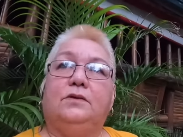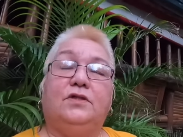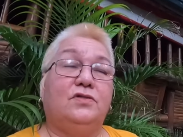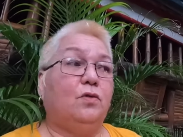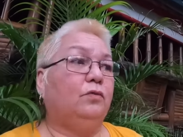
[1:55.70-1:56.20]

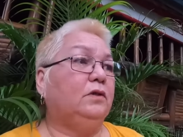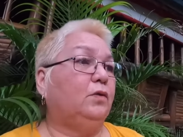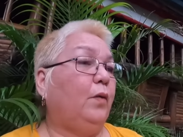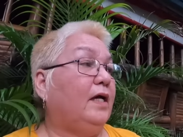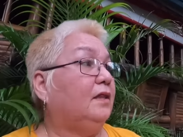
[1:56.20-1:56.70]
she's only
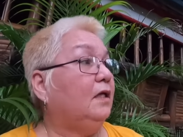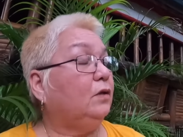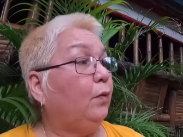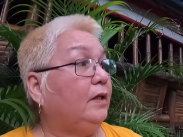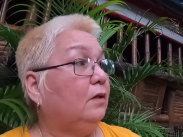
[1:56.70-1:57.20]
20,
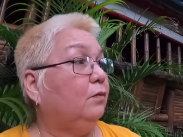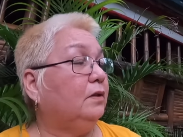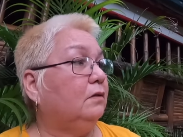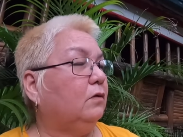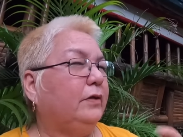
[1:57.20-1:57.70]

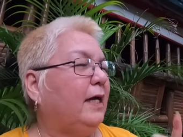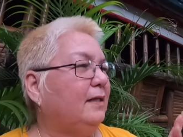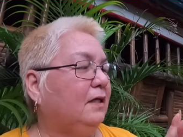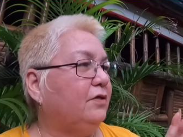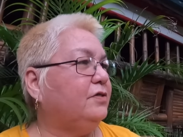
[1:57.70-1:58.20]
21 or
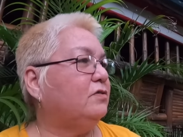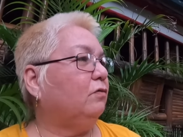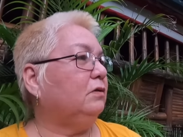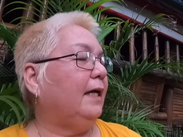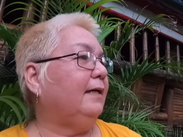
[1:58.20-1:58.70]
19 years
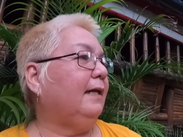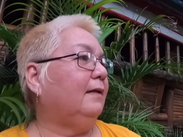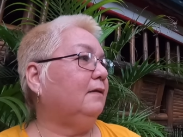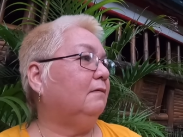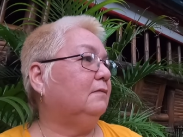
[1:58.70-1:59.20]
old like that.
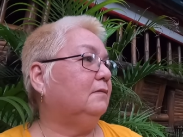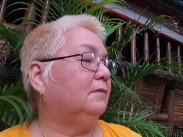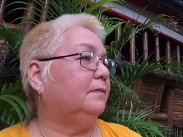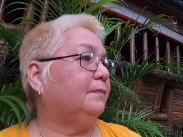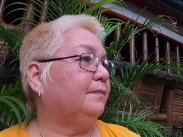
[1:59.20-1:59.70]
Okay.
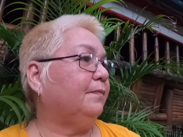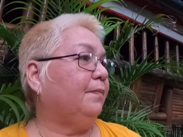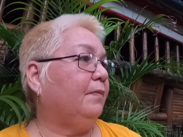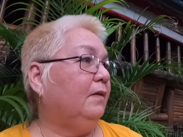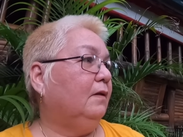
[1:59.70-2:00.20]

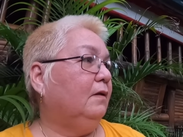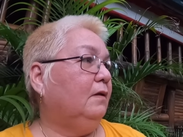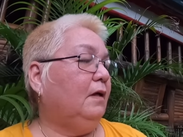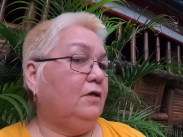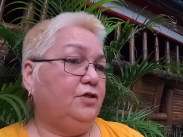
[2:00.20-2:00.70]

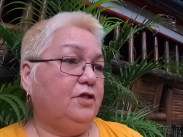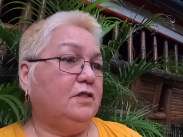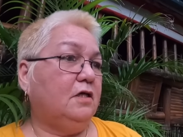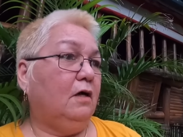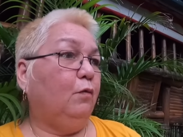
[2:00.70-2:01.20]
And
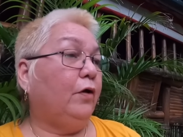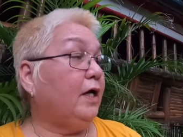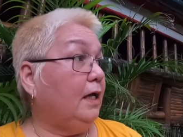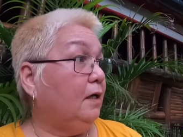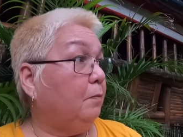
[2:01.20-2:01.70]
she's uh,
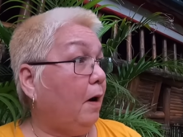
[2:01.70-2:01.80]
working in a